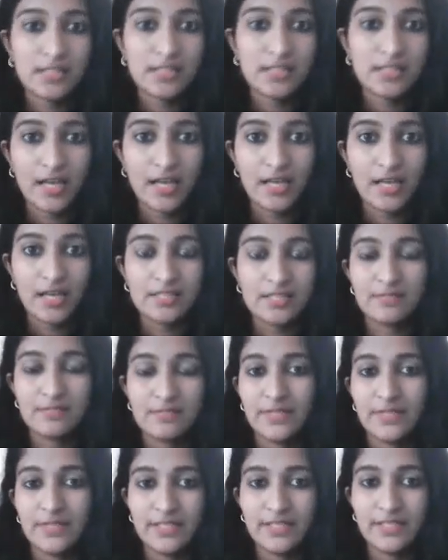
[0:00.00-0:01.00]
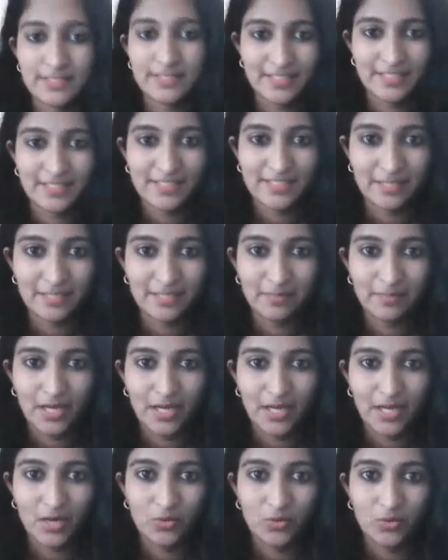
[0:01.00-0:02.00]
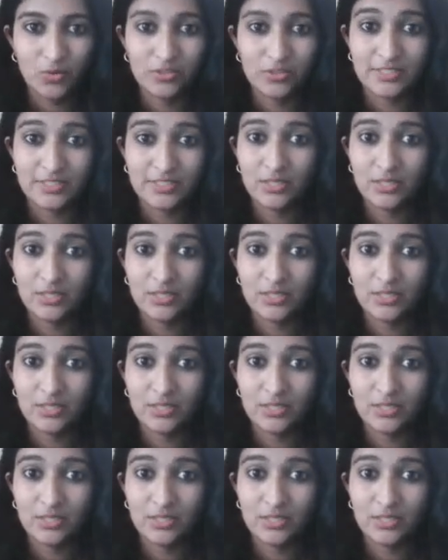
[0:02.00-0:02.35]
class we discussed about